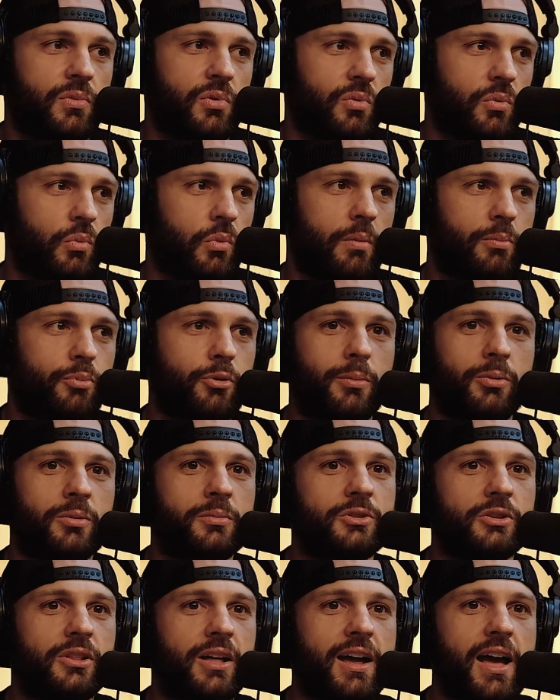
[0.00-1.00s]
what problem
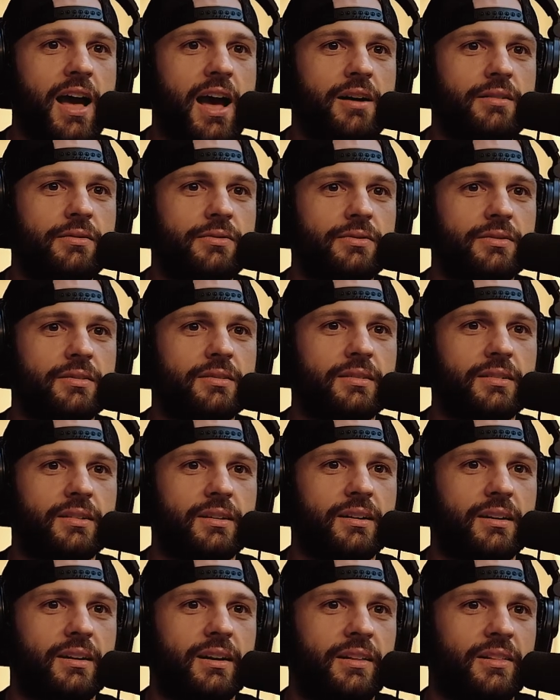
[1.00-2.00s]
do they have,
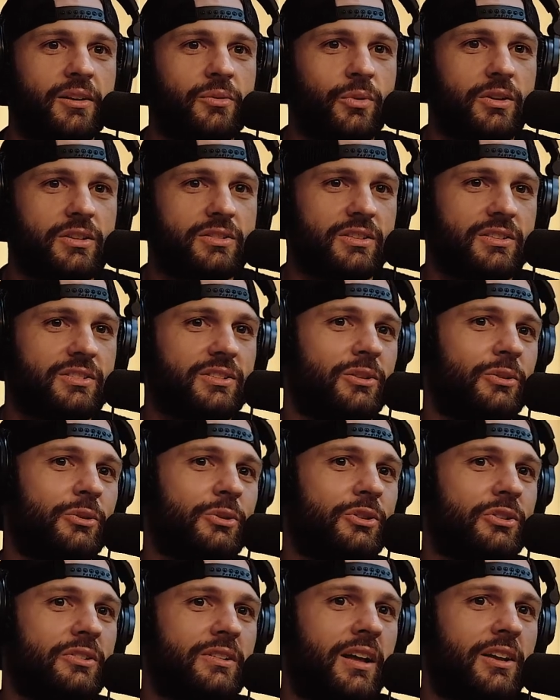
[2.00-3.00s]
and then what's the
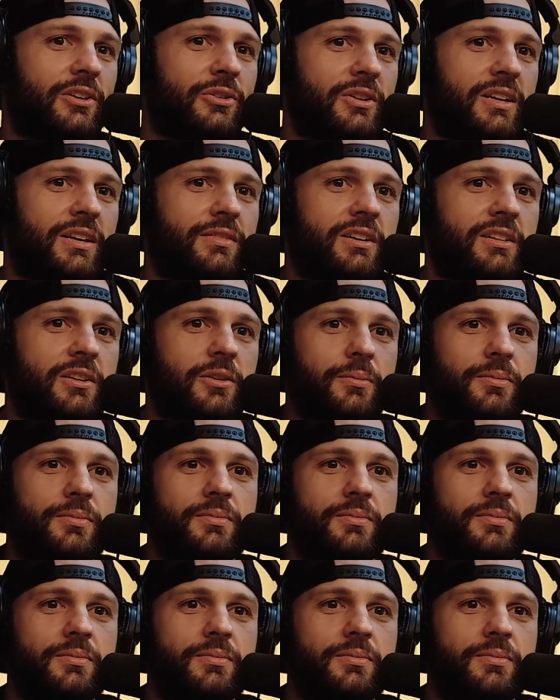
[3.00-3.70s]
solution that you're giving them.